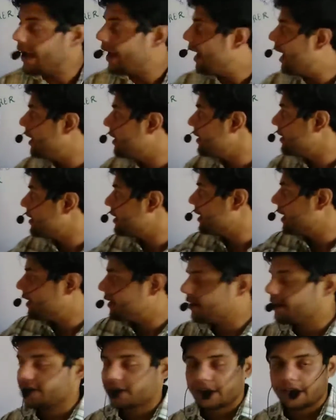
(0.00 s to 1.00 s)
and it get
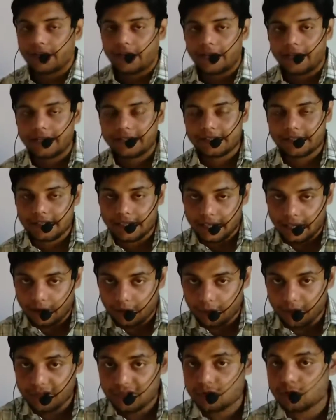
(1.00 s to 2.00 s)
internalized
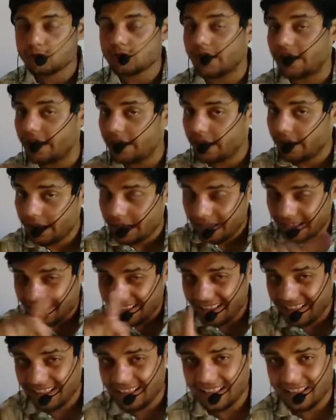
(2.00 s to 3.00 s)
and reach to the
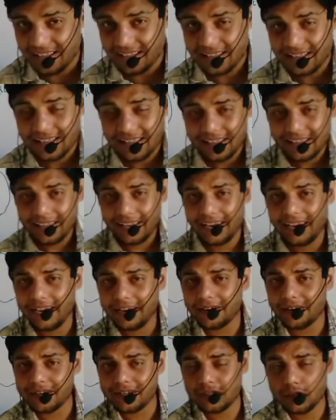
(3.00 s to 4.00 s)

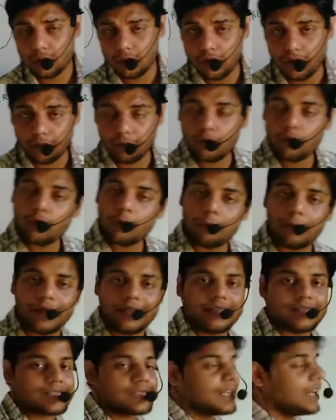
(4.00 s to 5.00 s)
intracellular fluid by
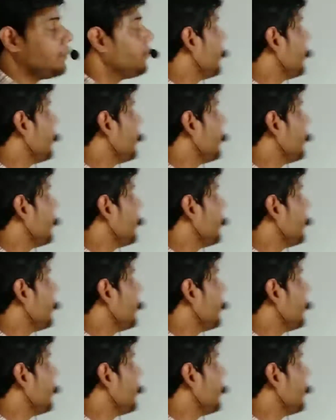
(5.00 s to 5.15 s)
the cell